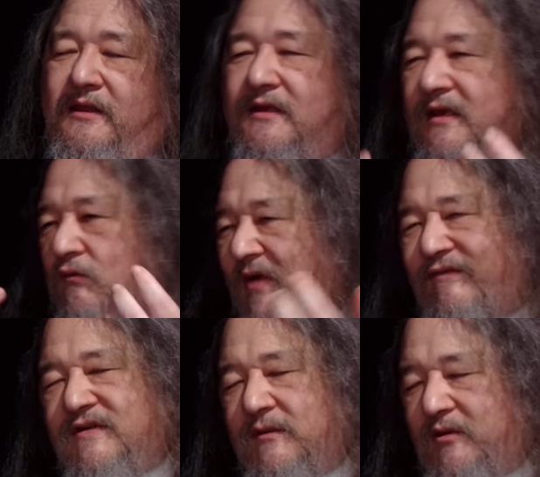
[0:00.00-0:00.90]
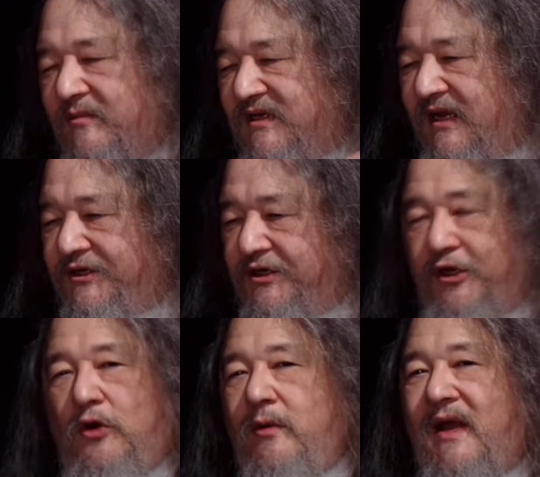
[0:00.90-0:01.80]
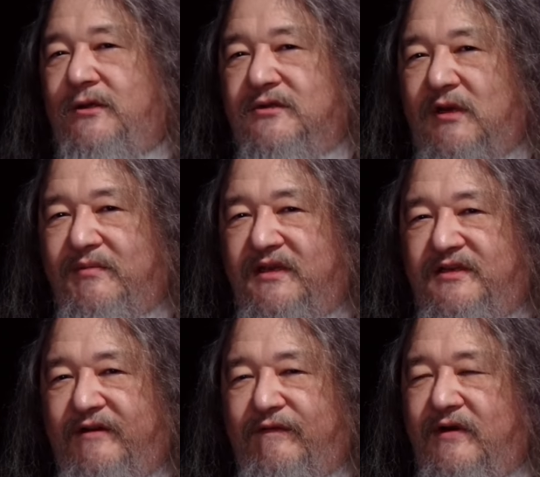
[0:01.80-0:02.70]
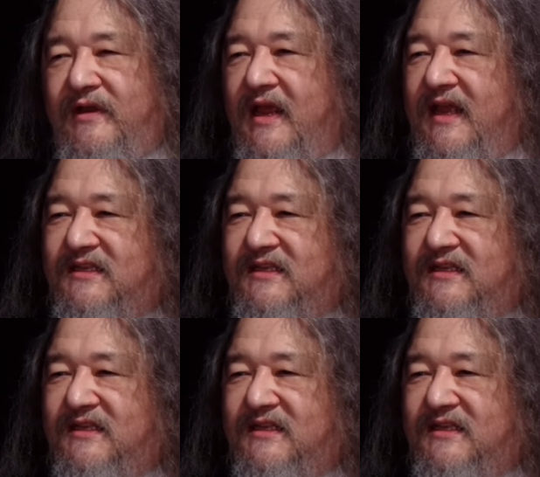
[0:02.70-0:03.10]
the reference implementation, you know, it might do something different.